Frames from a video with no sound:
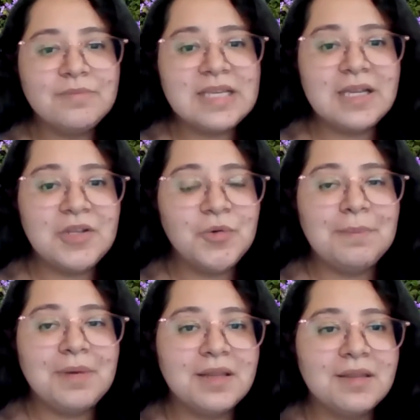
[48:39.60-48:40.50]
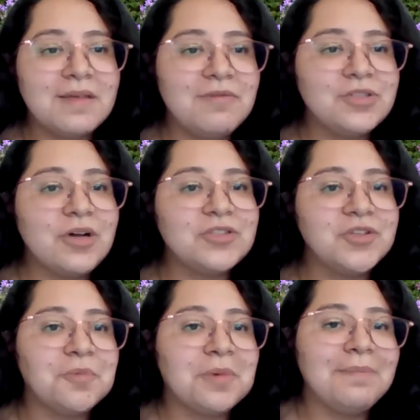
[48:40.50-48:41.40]
taking you a month if you talk to
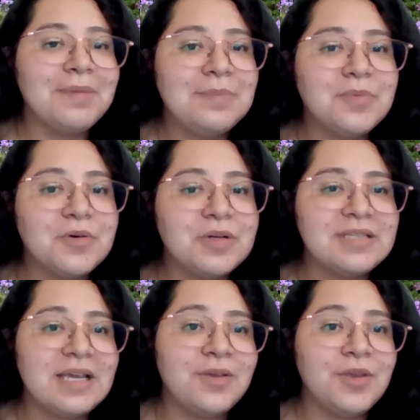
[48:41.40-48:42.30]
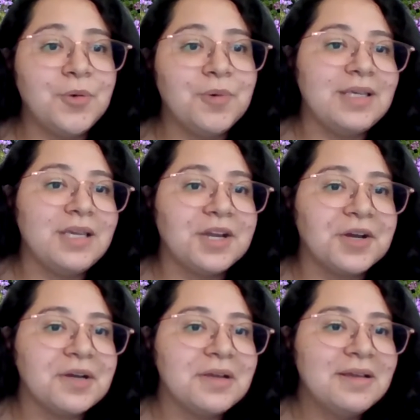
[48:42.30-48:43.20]
the right people could take you a
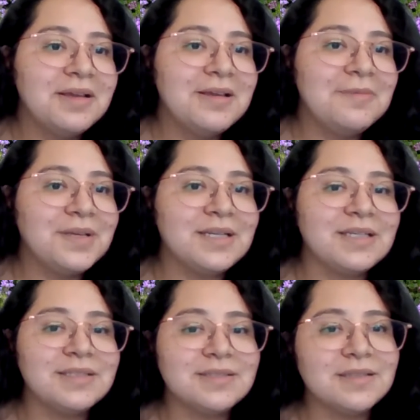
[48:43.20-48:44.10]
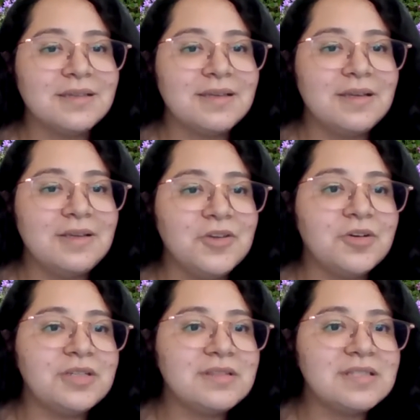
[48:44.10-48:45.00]
year, because
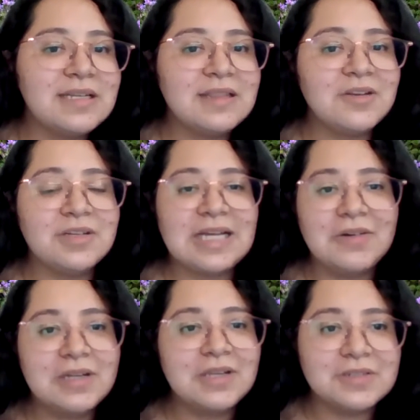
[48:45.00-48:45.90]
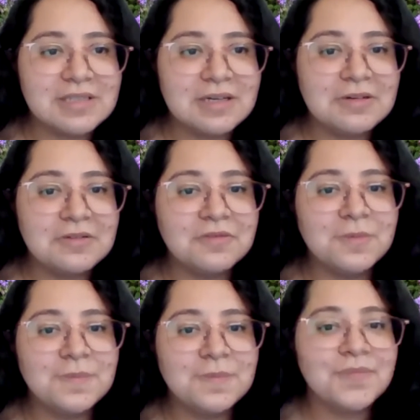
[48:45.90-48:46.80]
you're sitting there doubting yourself
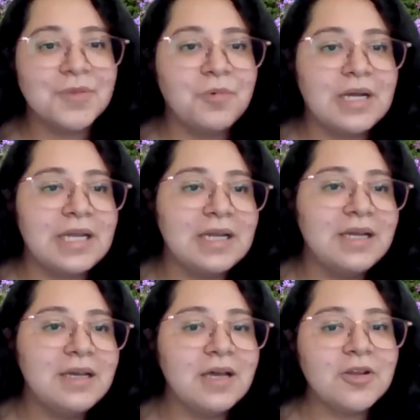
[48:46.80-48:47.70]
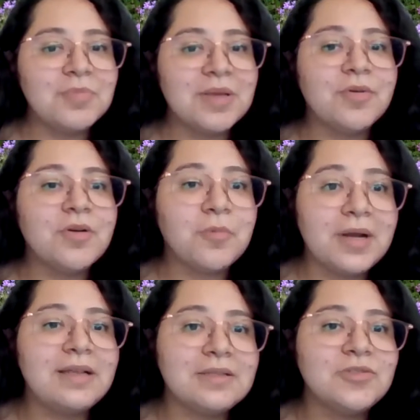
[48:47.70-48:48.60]
when other people are
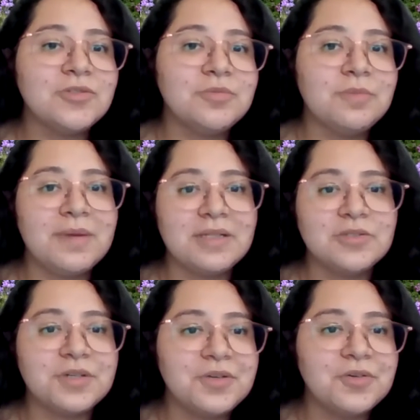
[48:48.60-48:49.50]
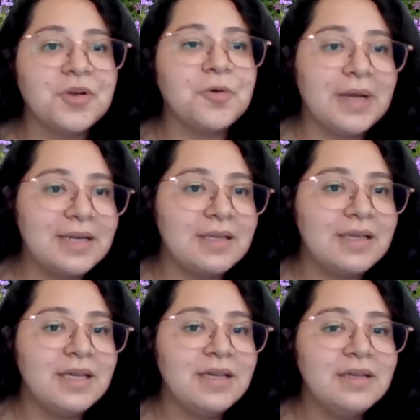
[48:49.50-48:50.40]
ready to mentor you, they're ready
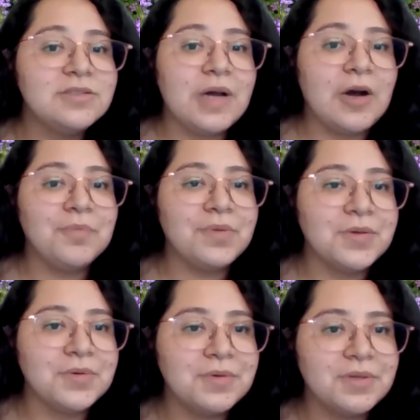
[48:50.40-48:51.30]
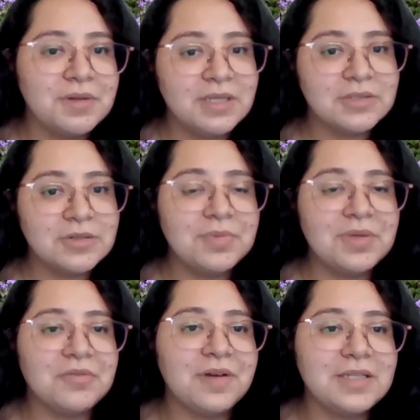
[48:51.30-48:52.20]
to help you. Like, don't be
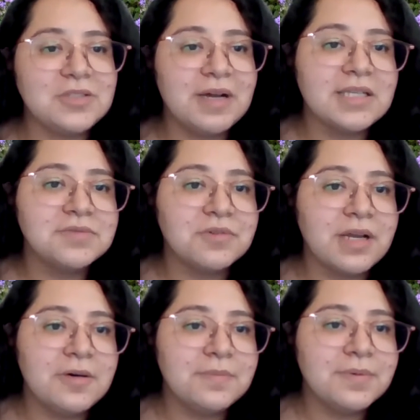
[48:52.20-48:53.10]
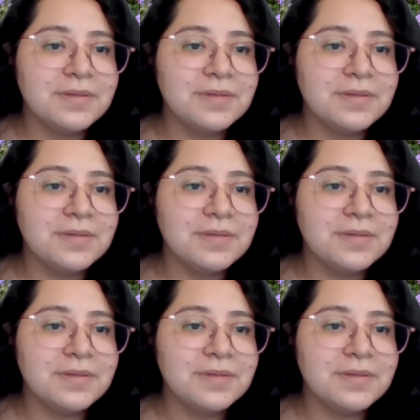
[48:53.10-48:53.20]
afraid to ask for help.